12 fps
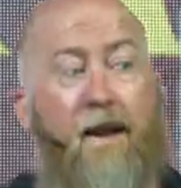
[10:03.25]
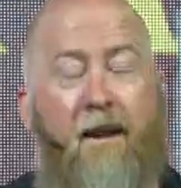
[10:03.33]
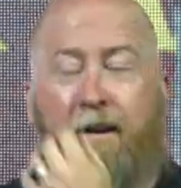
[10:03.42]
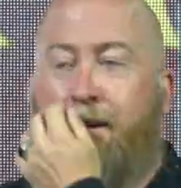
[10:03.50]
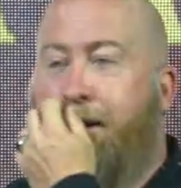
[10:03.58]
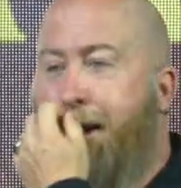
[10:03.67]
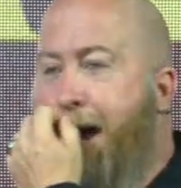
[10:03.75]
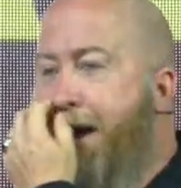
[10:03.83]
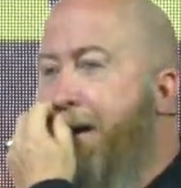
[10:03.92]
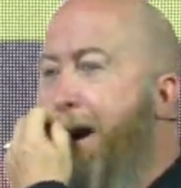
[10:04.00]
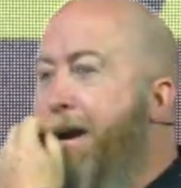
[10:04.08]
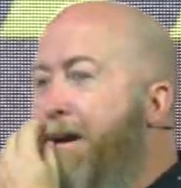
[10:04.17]
I know,
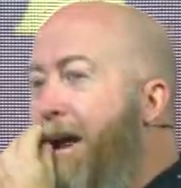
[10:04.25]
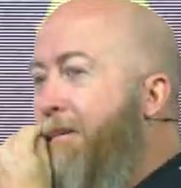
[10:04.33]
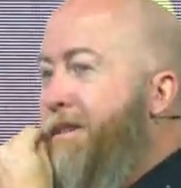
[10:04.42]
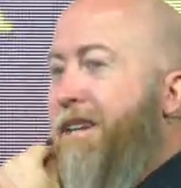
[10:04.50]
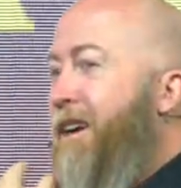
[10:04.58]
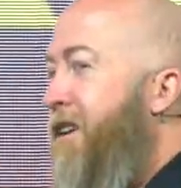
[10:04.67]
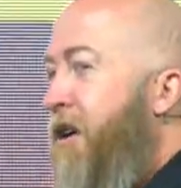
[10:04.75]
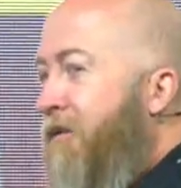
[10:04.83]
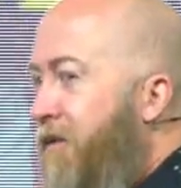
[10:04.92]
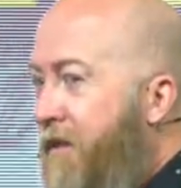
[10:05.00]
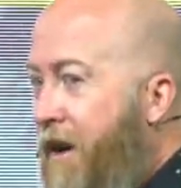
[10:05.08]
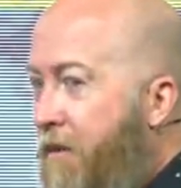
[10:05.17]
I know, I know that wasn't going to
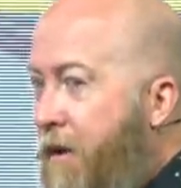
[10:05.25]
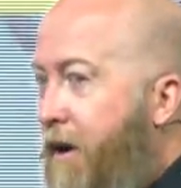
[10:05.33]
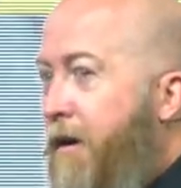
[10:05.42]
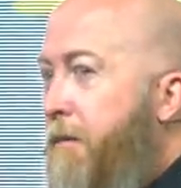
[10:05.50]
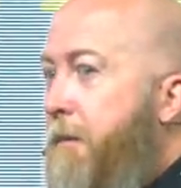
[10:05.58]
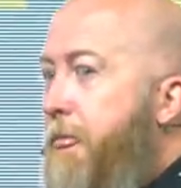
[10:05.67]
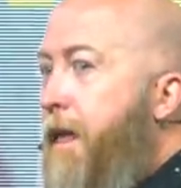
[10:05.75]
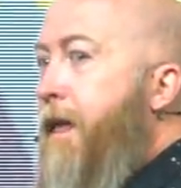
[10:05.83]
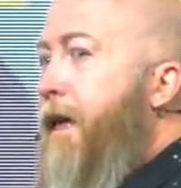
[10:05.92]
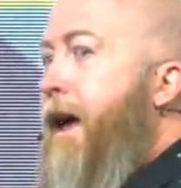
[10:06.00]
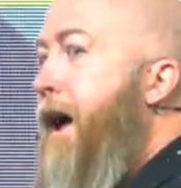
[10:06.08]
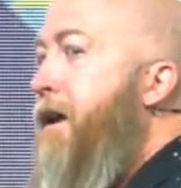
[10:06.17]
go over very well.
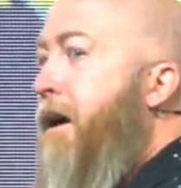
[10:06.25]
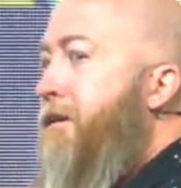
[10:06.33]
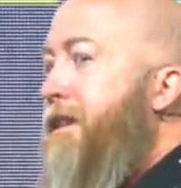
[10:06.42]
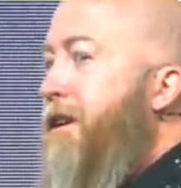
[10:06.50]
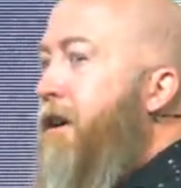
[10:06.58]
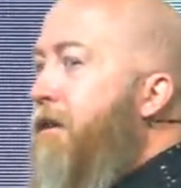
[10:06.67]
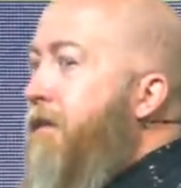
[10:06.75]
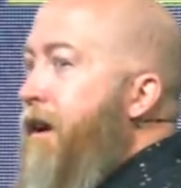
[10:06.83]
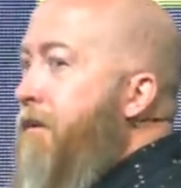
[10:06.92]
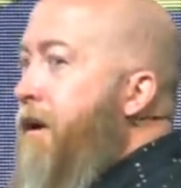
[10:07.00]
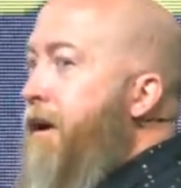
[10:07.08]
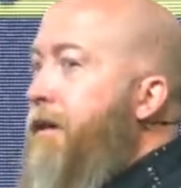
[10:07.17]
I know I wasn't going to go over
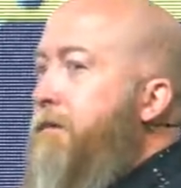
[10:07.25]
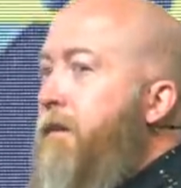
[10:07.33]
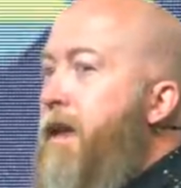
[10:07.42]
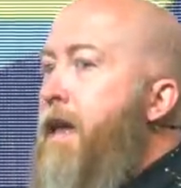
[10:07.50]
very well.